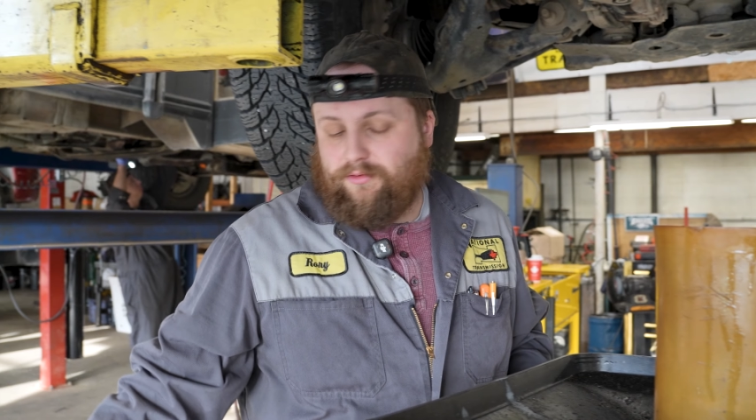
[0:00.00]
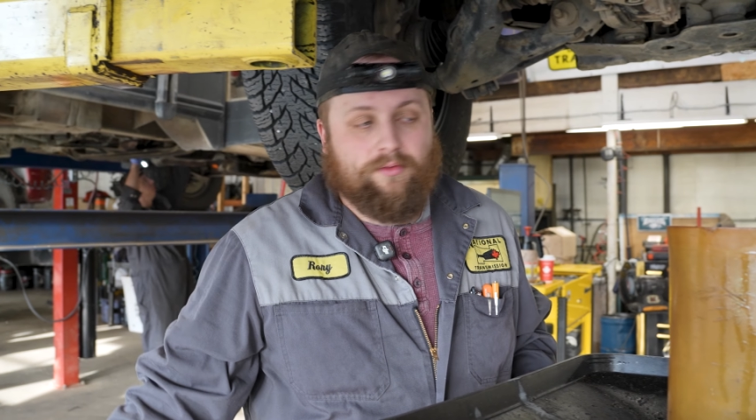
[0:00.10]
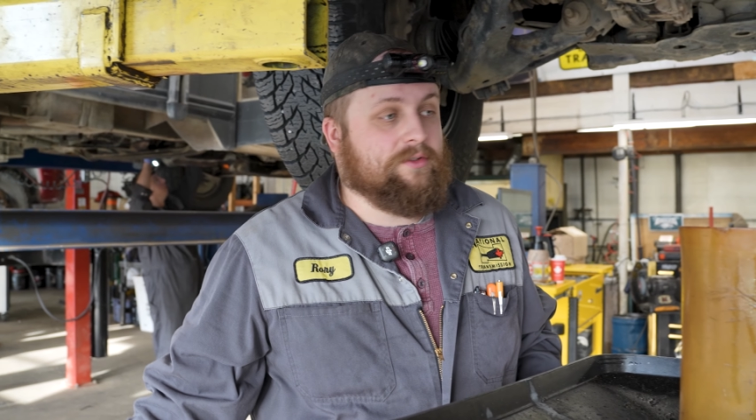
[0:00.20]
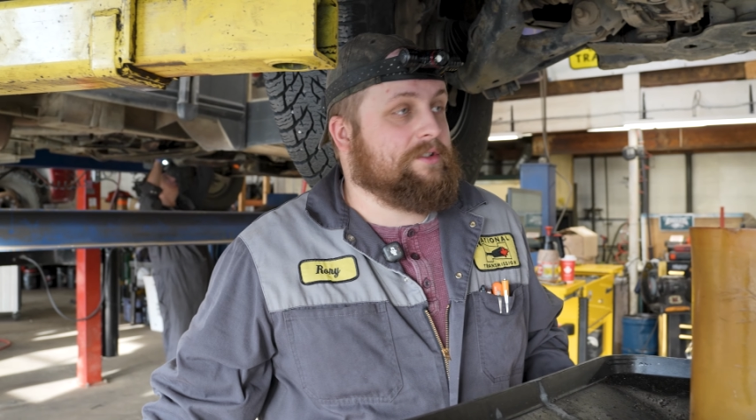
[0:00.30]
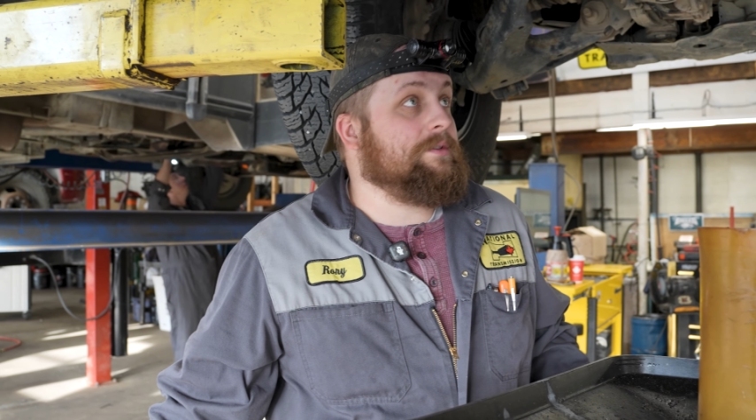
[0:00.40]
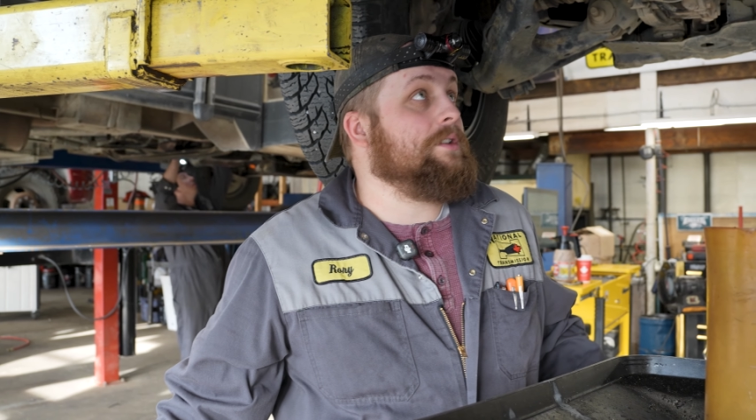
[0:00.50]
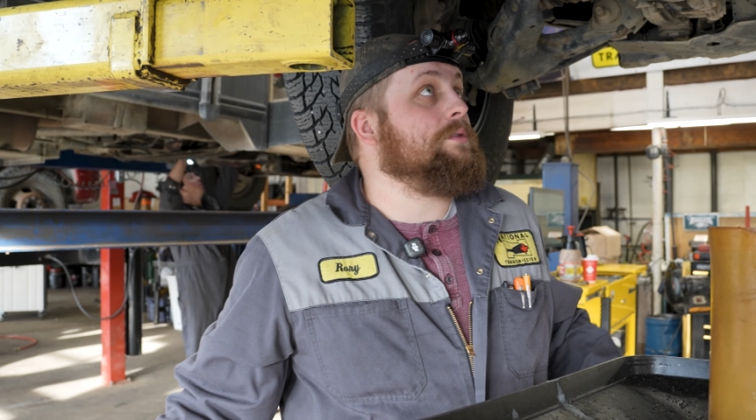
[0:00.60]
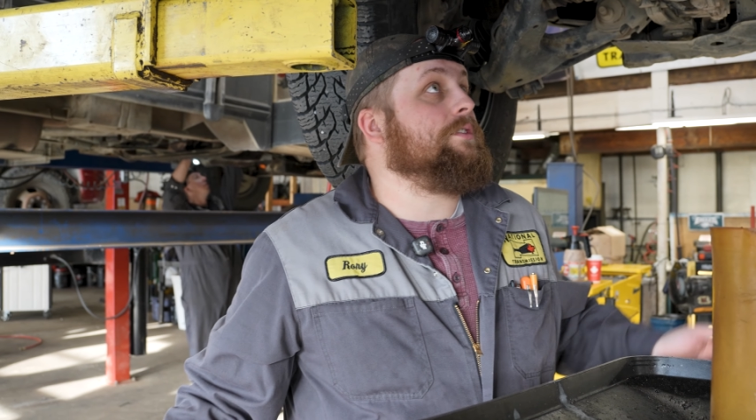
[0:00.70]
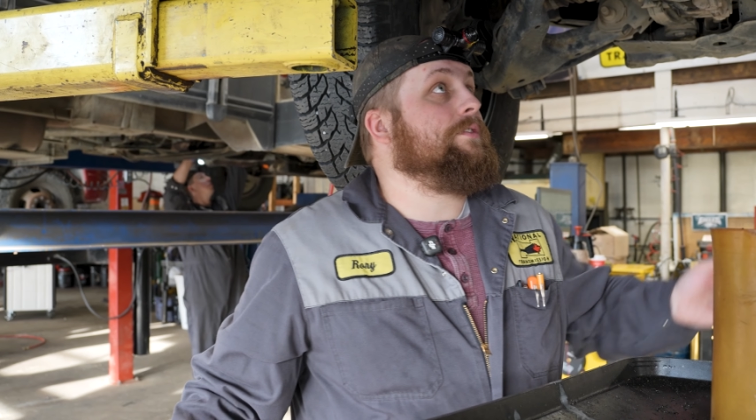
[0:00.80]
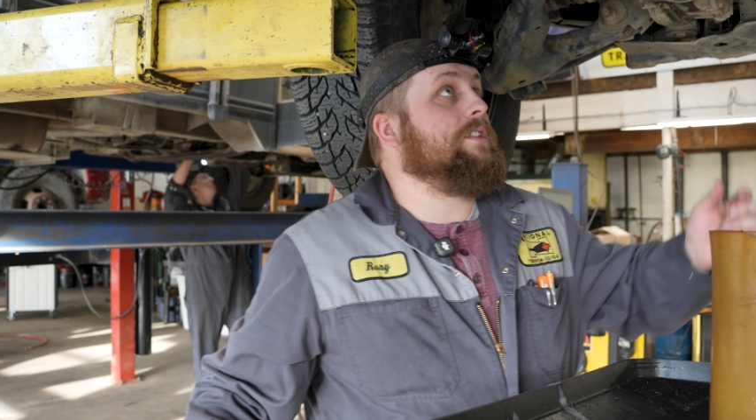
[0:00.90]
tools to be
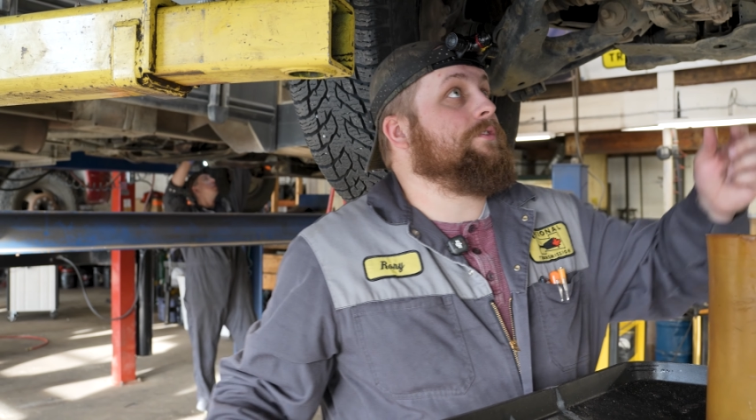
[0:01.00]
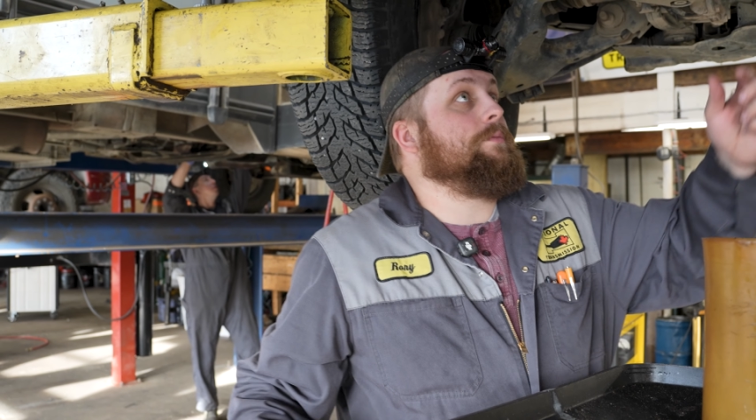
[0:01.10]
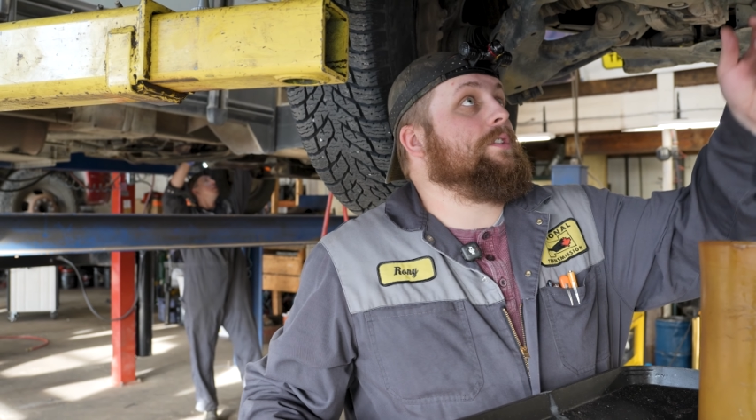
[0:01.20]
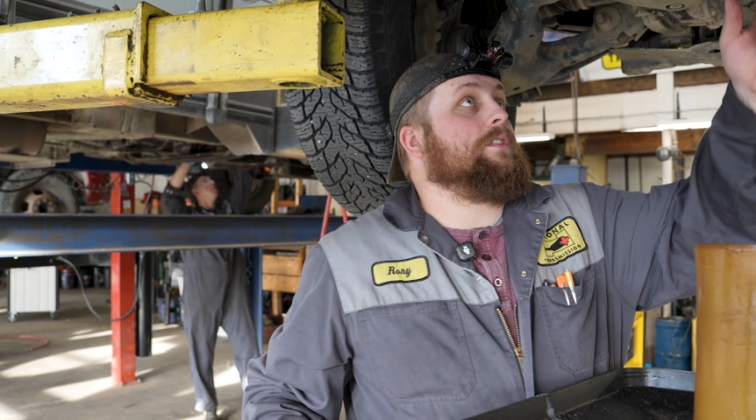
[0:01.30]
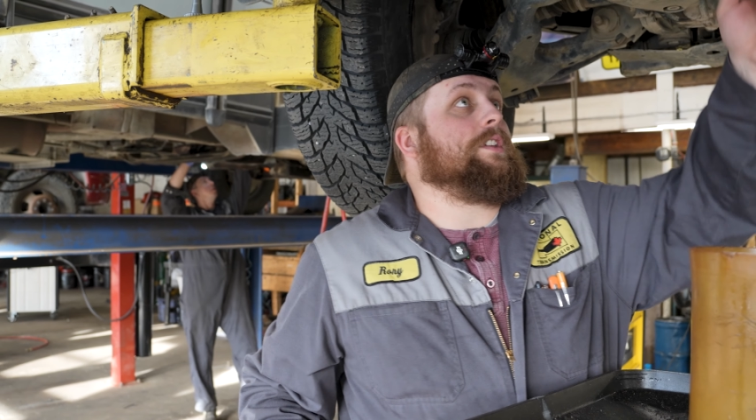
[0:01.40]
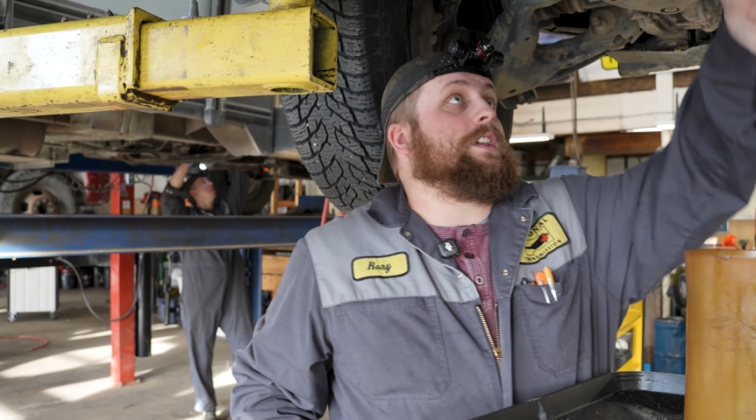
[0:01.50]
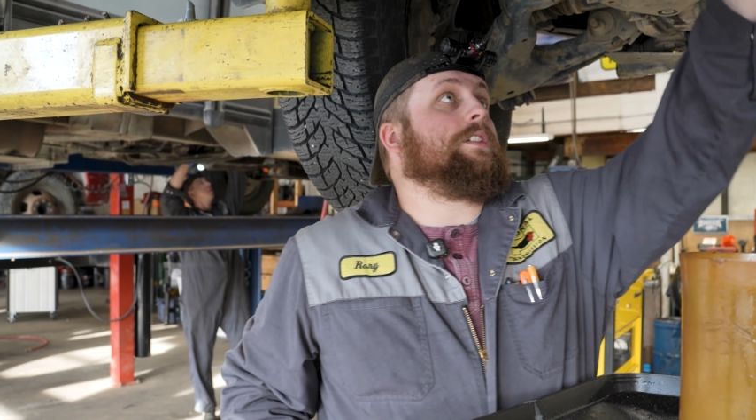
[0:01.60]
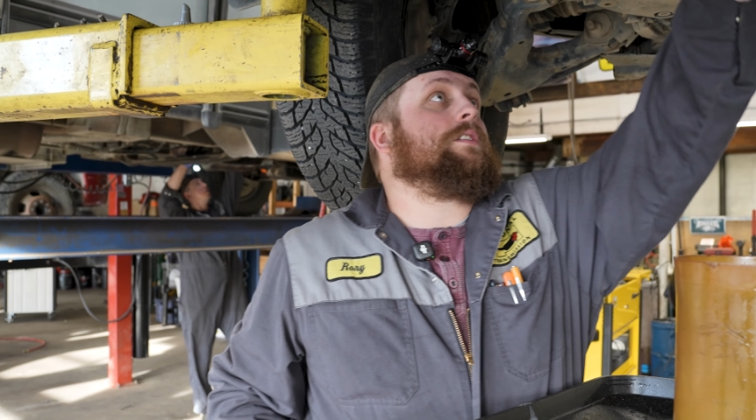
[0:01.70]
able to fill it from underneath.